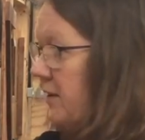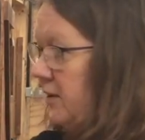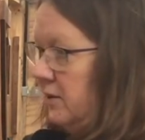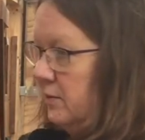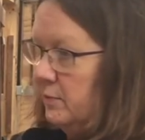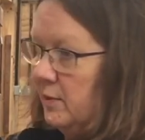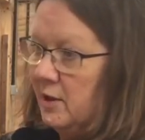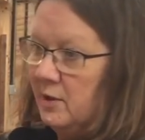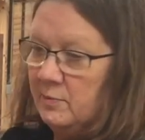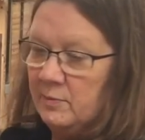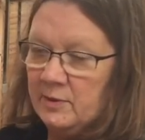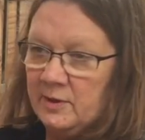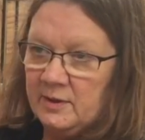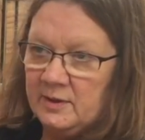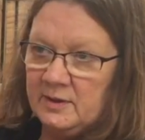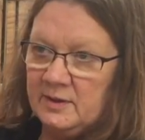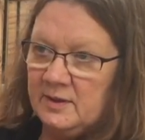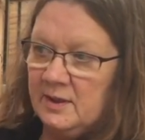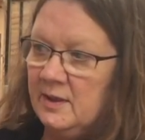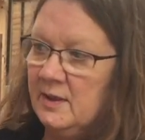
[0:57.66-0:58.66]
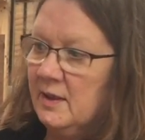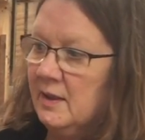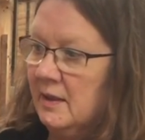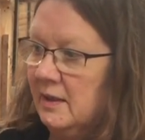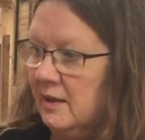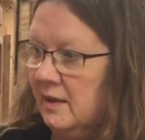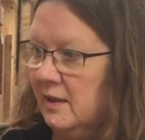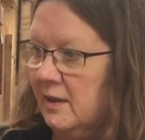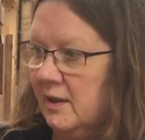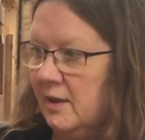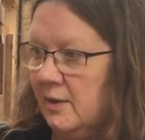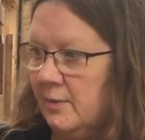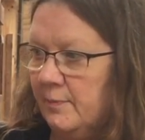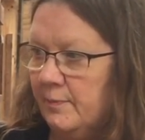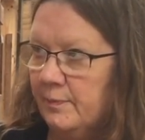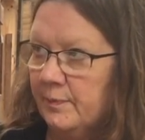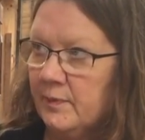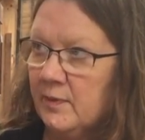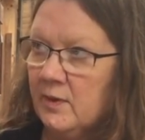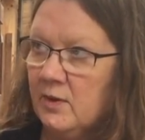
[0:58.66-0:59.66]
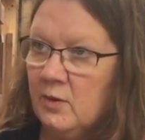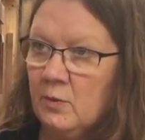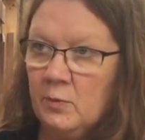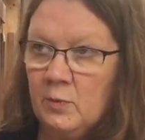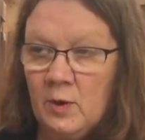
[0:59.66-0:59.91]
at the moment. Um, the